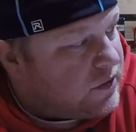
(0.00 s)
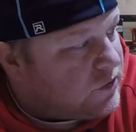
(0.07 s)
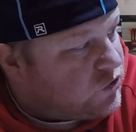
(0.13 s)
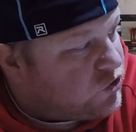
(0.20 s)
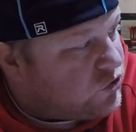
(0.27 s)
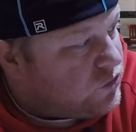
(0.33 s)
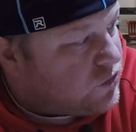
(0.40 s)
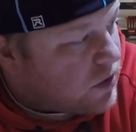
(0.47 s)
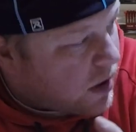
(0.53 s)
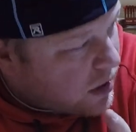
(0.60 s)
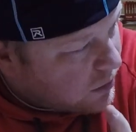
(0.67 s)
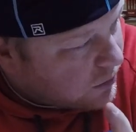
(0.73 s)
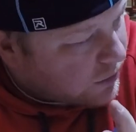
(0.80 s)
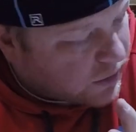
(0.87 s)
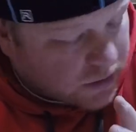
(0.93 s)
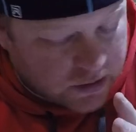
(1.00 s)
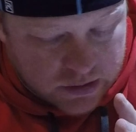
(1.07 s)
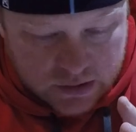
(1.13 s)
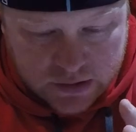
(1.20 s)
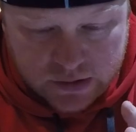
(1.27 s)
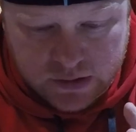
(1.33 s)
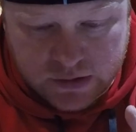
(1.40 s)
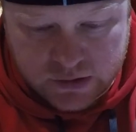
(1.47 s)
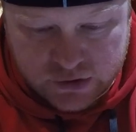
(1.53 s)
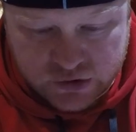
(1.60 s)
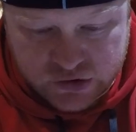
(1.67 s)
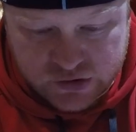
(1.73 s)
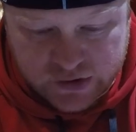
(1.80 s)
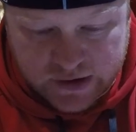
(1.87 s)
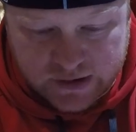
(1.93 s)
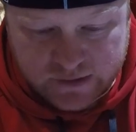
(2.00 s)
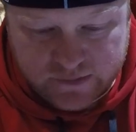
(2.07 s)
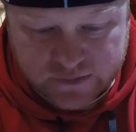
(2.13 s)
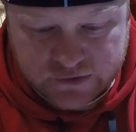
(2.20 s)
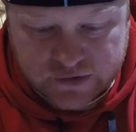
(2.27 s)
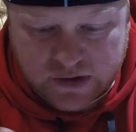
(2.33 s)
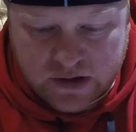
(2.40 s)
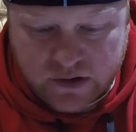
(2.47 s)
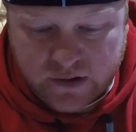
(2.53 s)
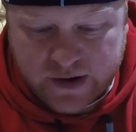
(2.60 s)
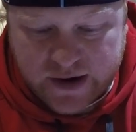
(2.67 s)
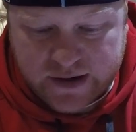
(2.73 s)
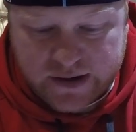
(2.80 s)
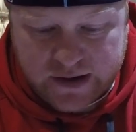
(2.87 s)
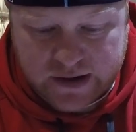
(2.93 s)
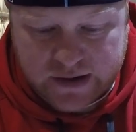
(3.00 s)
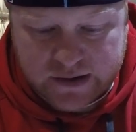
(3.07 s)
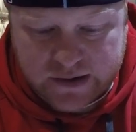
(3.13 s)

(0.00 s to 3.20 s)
two color string. So I'll go ahead and